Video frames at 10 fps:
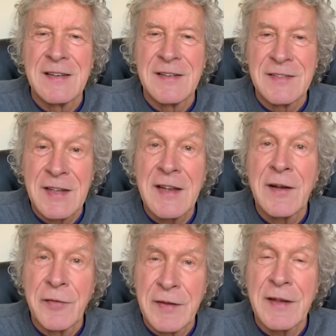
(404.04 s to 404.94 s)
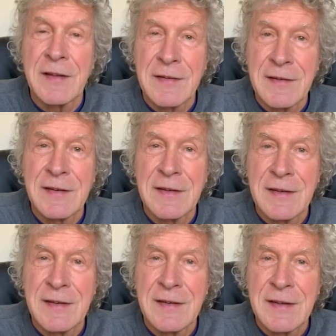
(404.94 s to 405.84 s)
stay healthy
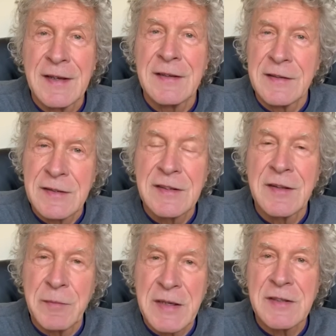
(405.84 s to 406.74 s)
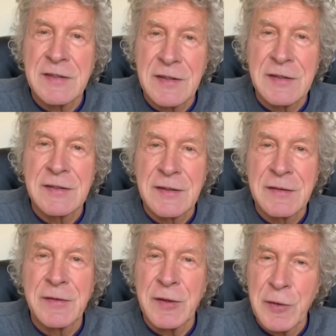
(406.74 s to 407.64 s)
and listen to the messages
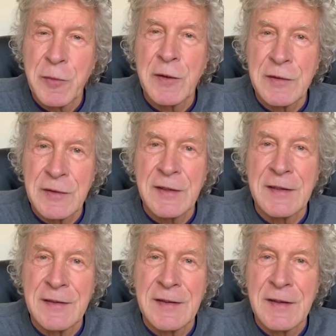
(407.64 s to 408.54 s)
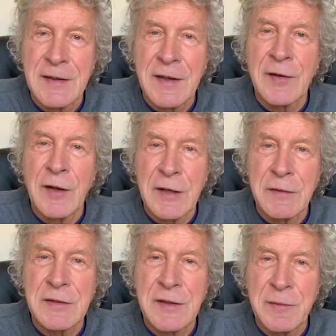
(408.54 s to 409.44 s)
for you personally and all of
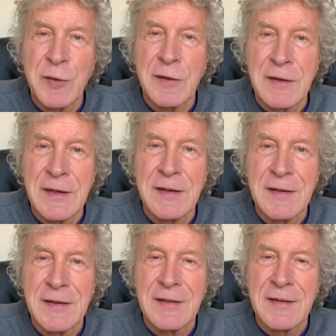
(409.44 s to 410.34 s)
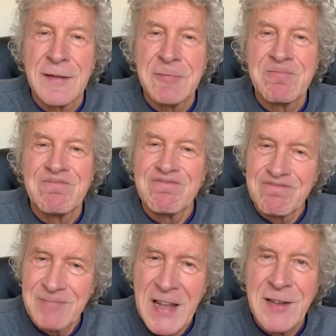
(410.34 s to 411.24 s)
us communally.
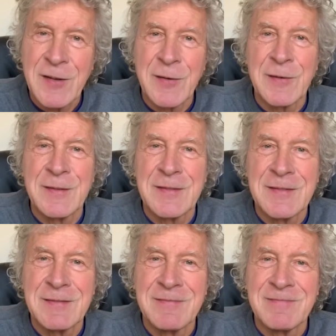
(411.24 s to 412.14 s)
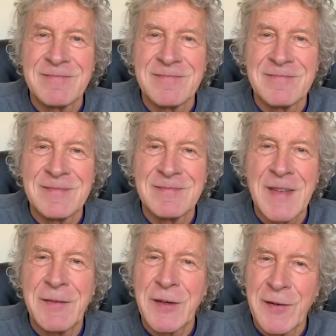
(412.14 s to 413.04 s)
Thank you.
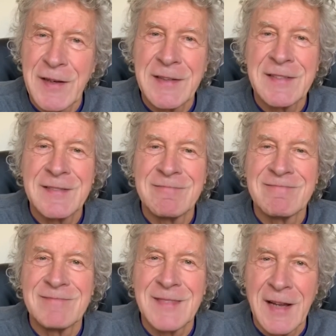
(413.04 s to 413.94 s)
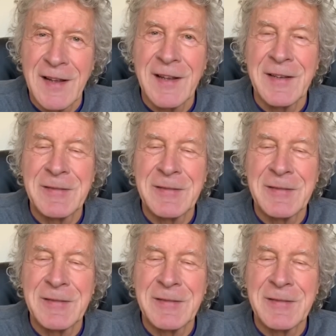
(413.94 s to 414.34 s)
Have a great day.